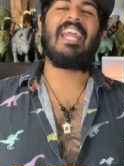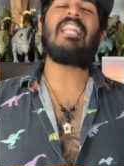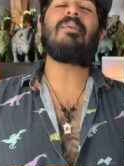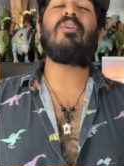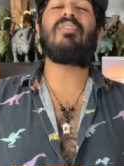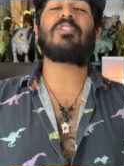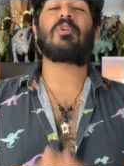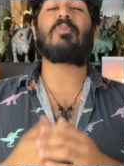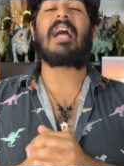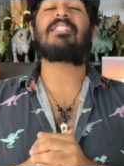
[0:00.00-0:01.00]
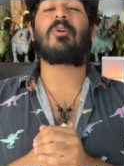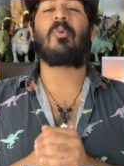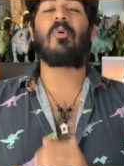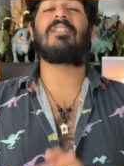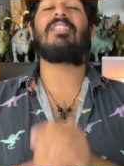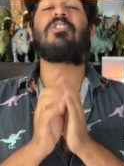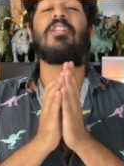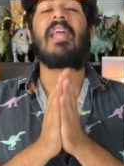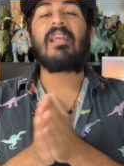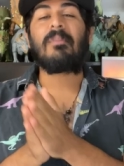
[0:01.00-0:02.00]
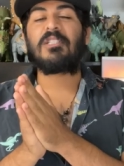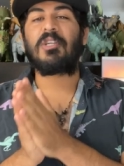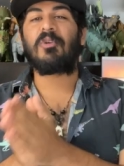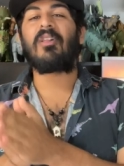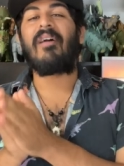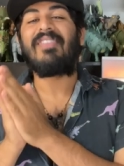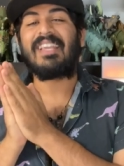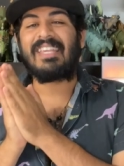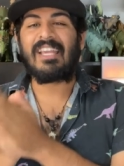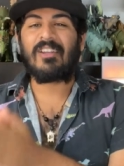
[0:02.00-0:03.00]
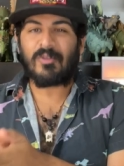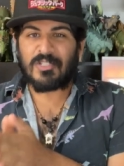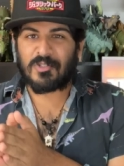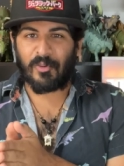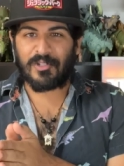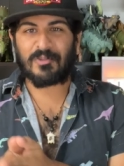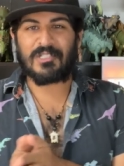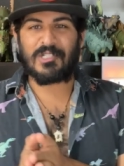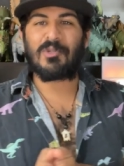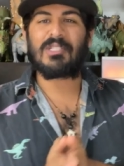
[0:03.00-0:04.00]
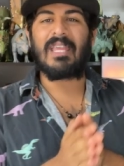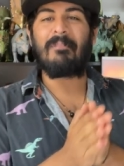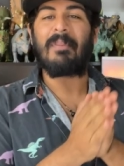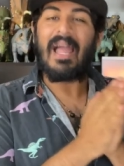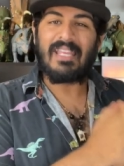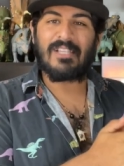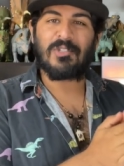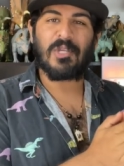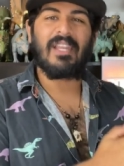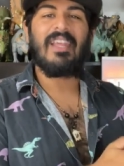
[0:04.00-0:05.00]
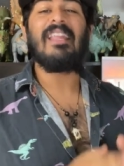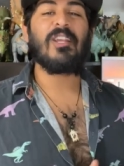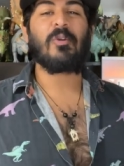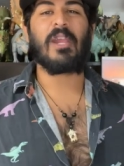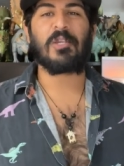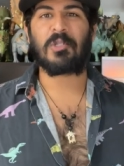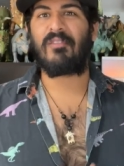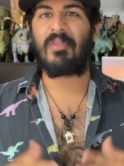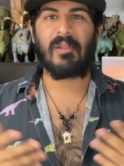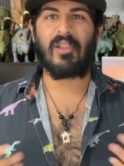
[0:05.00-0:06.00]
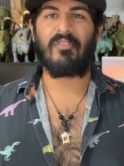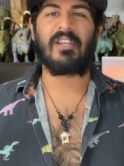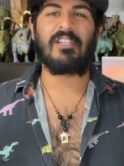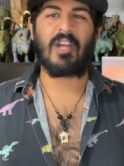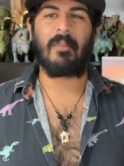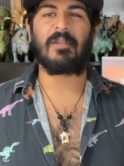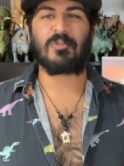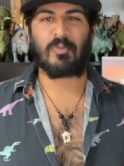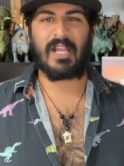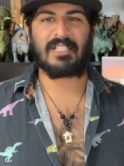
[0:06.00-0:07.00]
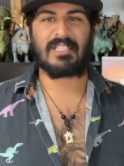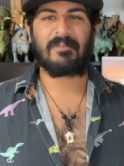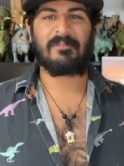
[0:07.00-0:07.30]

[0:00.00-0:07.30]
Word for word: In the movie Jurassic World, the genetic material of the Giganotosaurus was used by InGen in the creation of the beloved Indominus Rex.